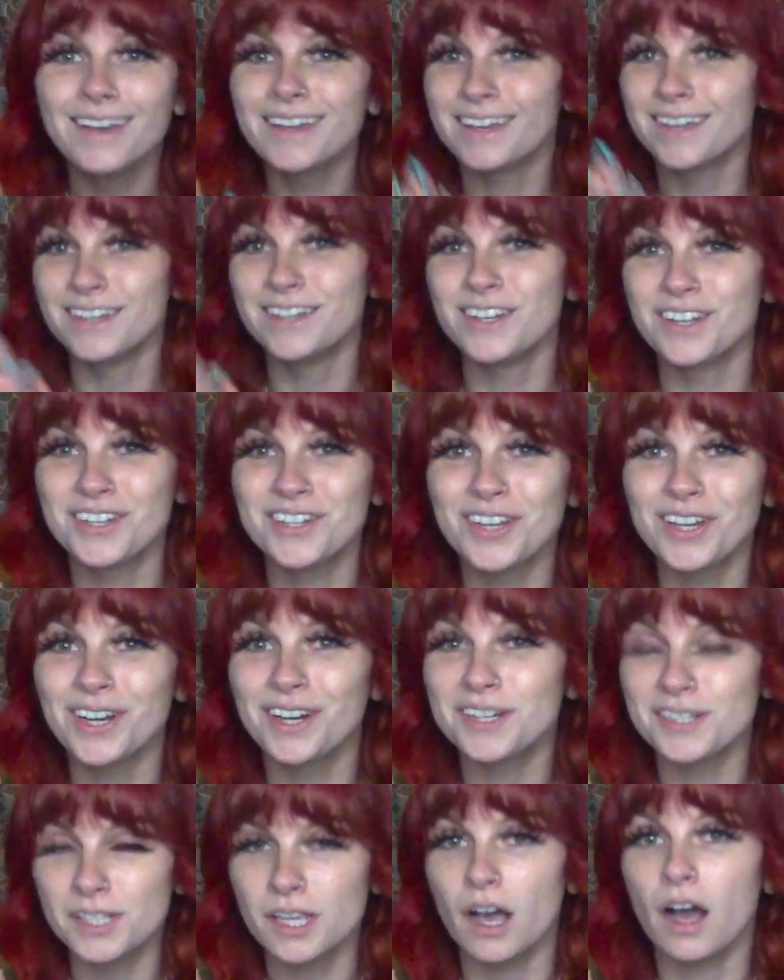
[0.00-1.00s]

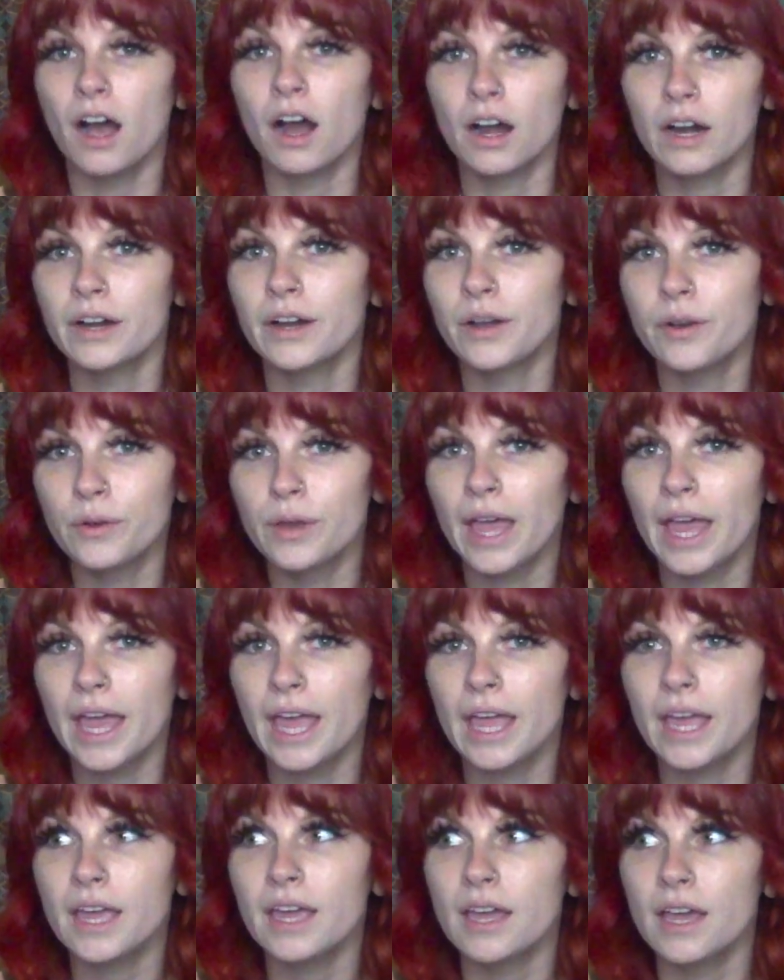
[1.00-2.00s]
Conditioners are
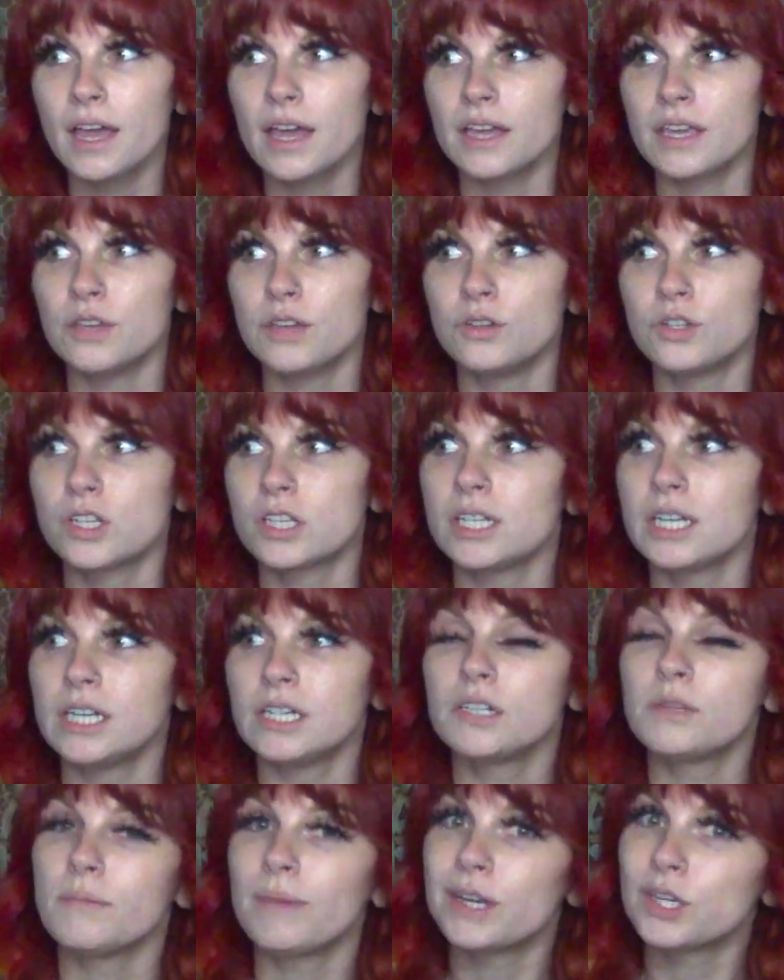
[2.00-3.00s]
okay. You just need
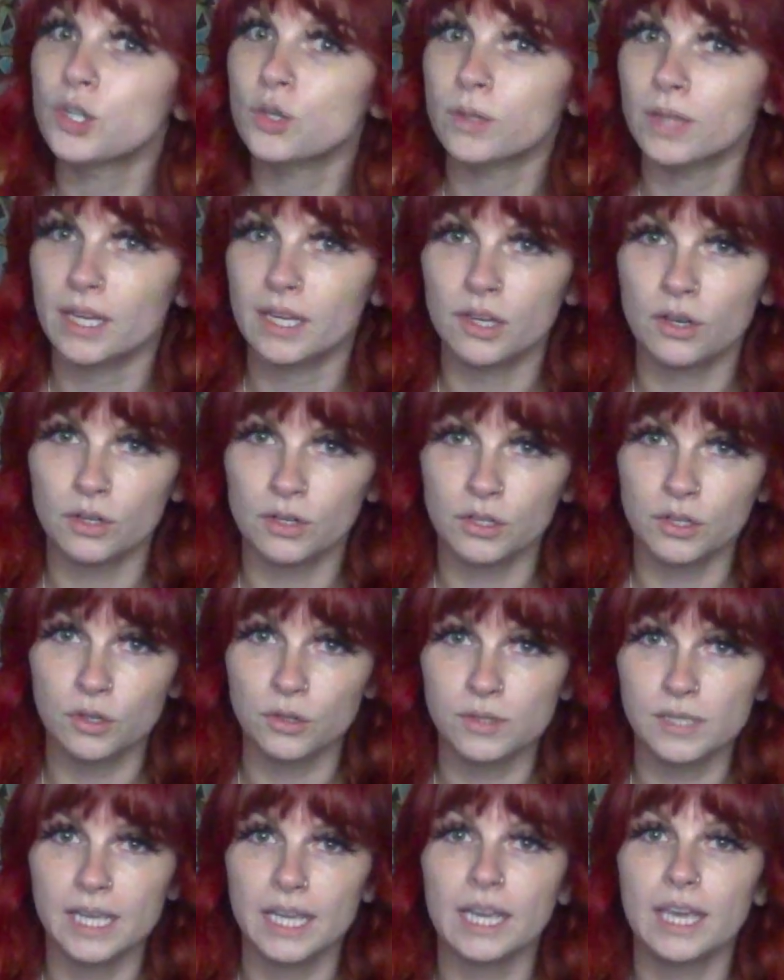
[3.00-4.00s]
to make sure that you're
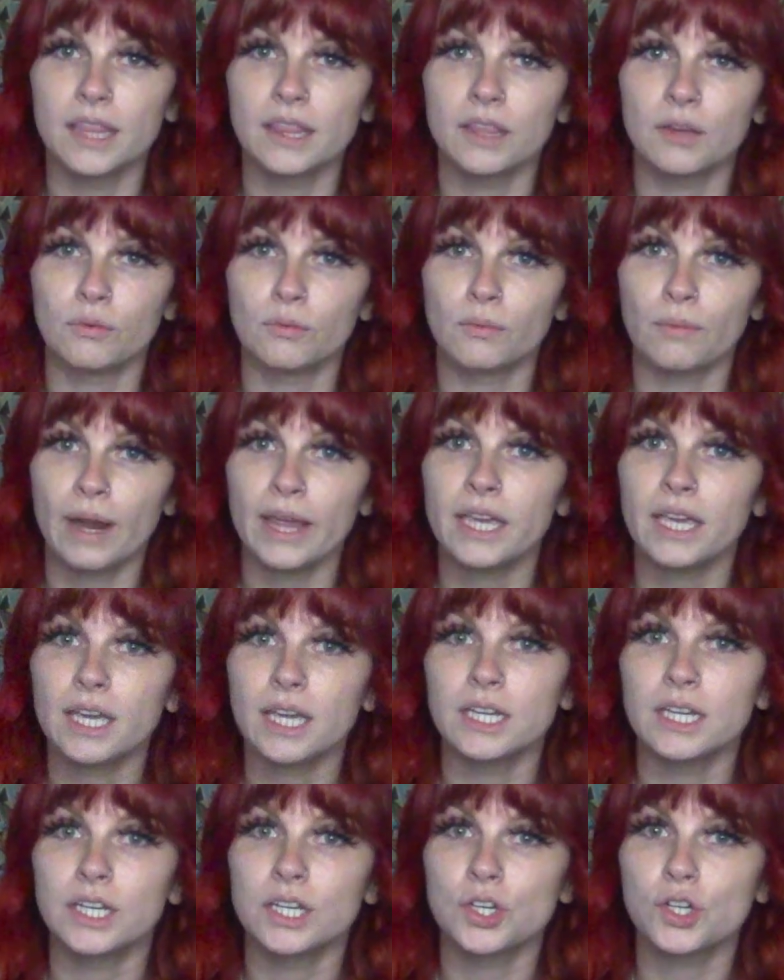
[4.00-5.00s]
using the right
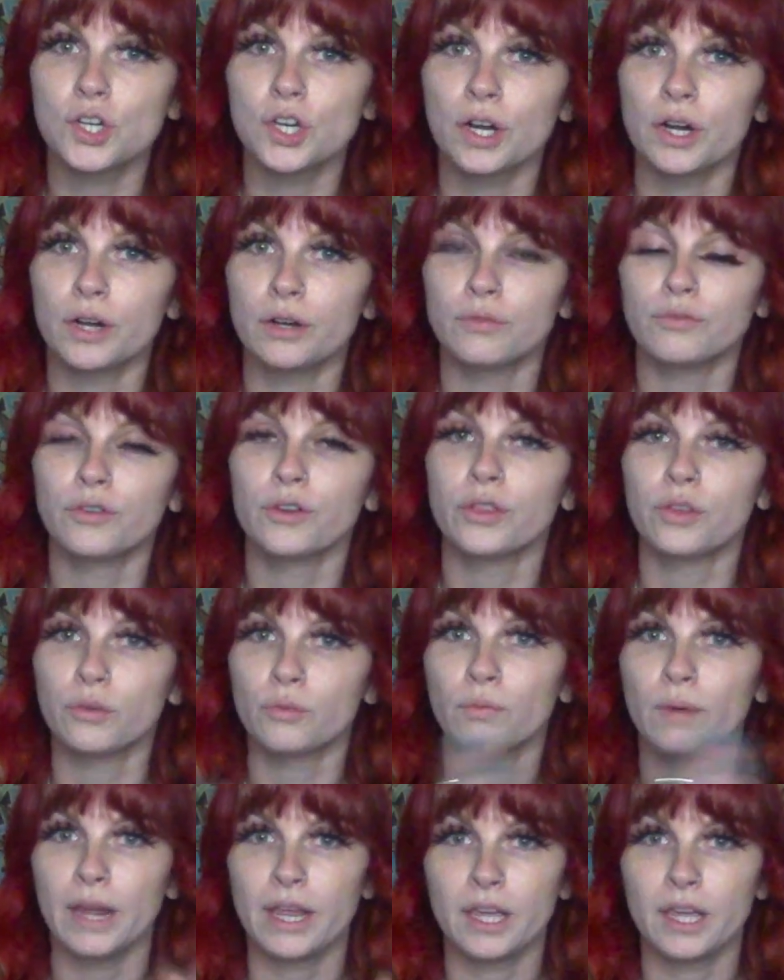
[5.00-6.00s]
conditioner for the
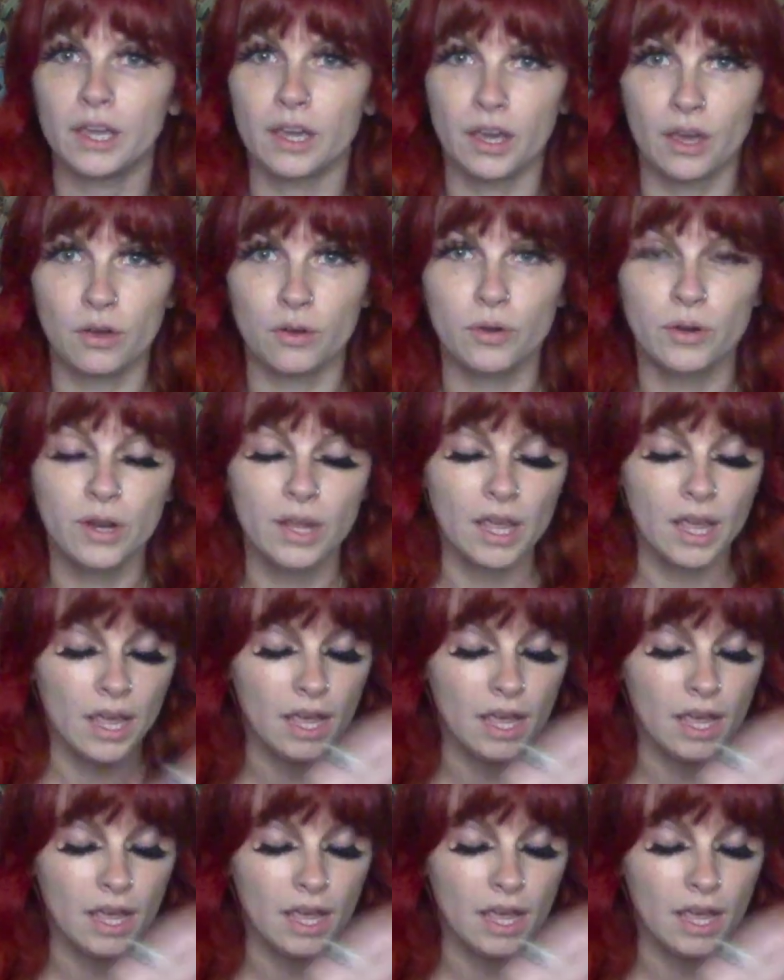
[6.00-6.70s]
right coat.